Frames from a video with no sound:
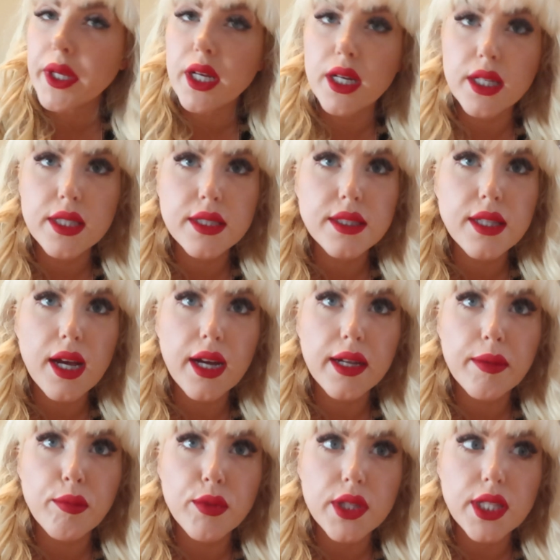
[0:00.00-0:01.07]
because I
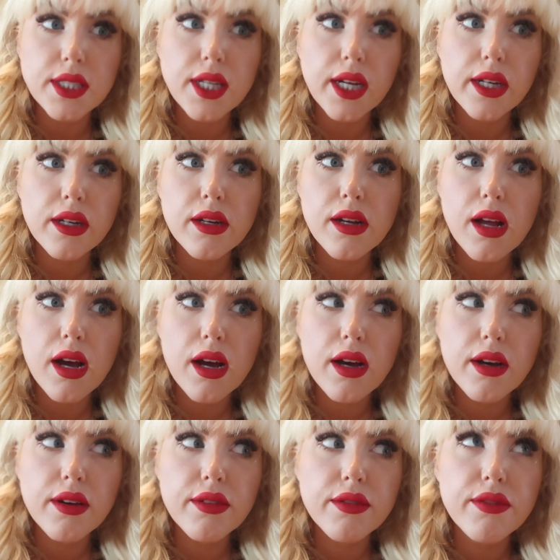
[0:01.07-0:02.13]
am really tired
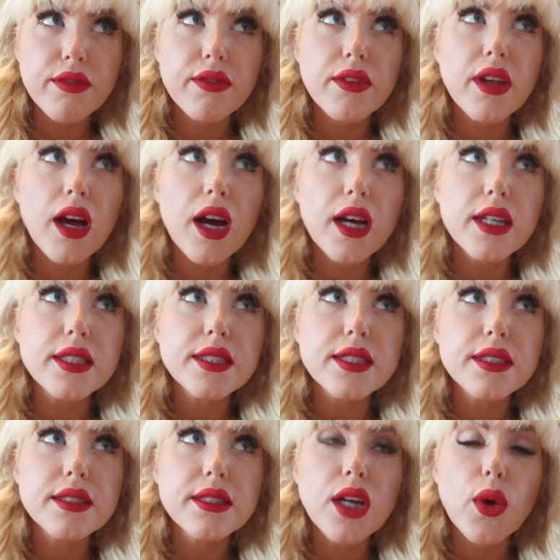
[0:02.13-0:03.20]
of not
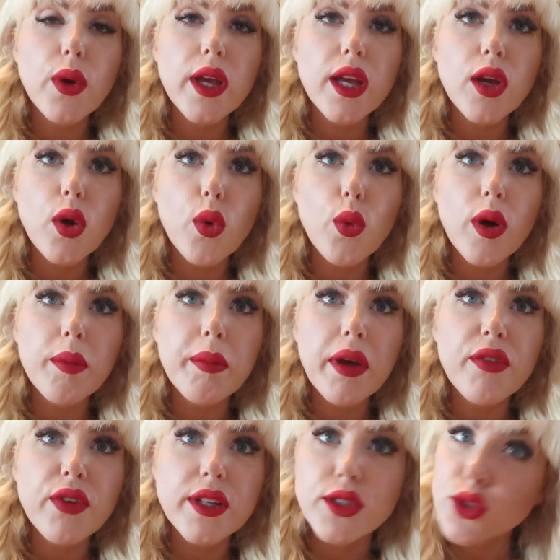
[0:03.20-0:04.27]
knowing what
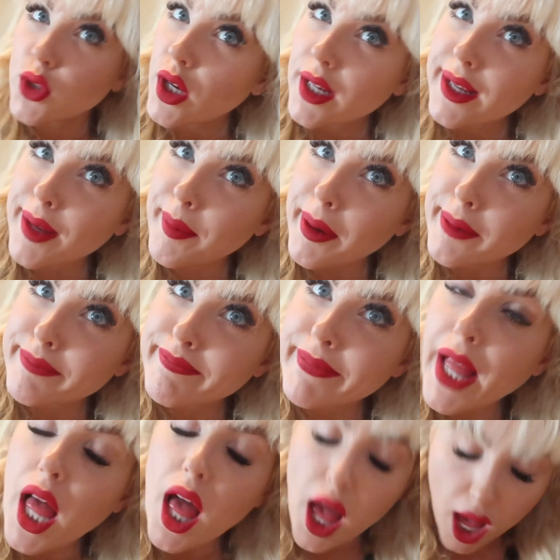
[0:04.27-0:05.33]
my friends are talking about.
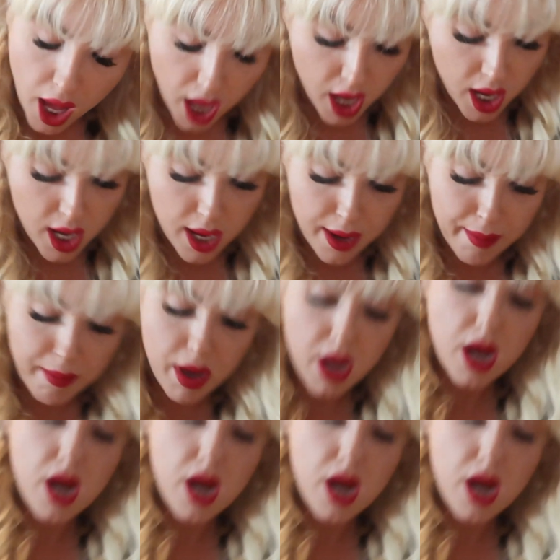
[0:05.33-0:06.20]
Um,